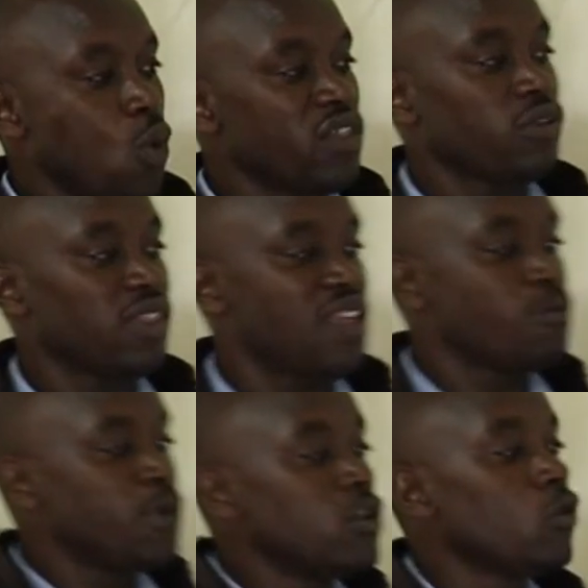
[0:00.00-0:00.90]
they want the
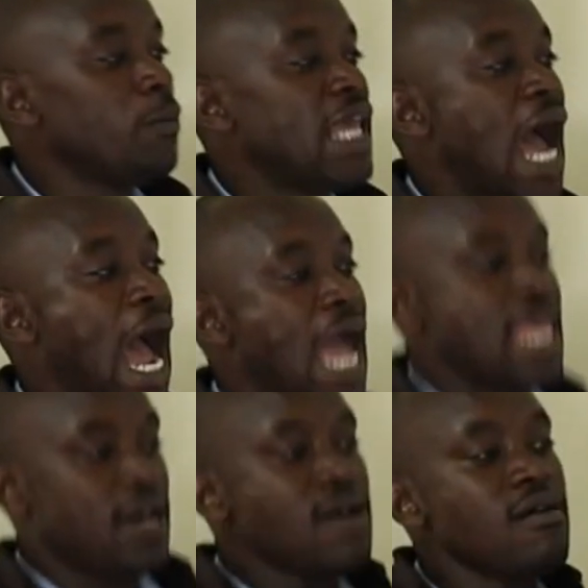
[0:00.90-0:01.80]
speed to be
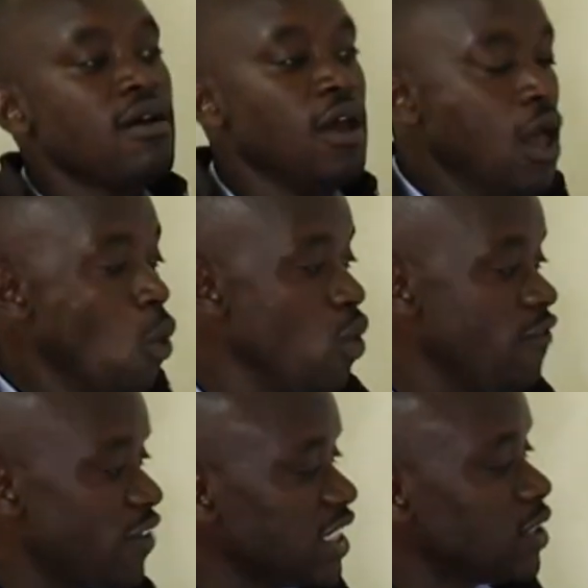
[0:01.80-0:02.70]
higher, we
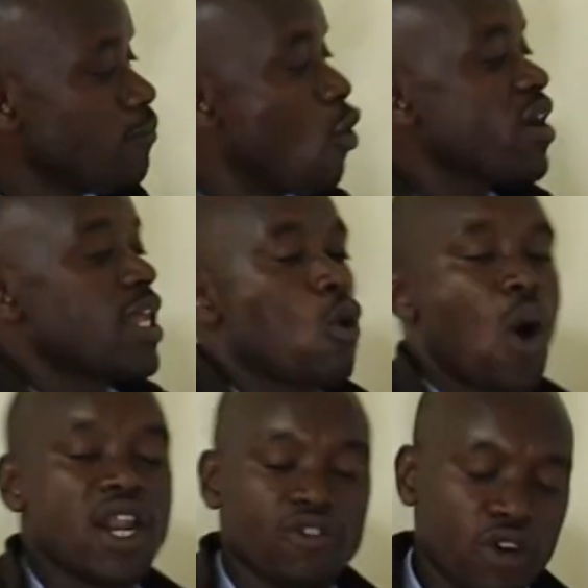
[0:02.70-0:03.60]
fetch more than
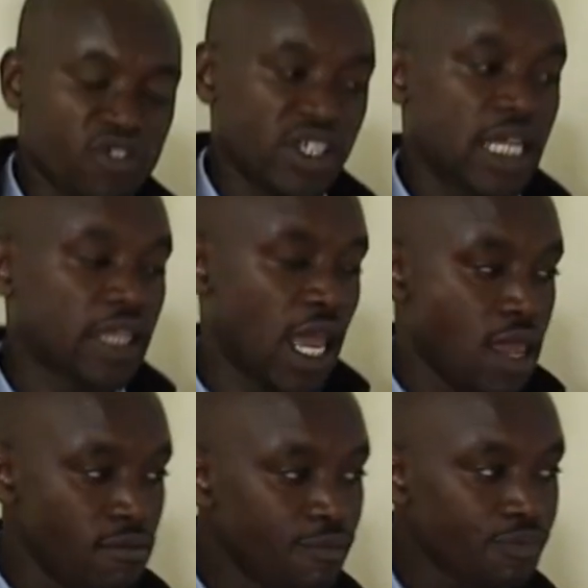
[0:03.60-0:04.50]
one instruction at a
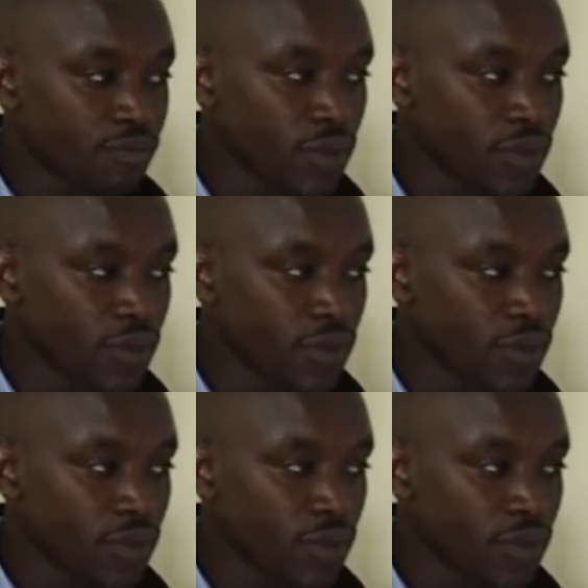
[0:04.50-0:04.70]
time.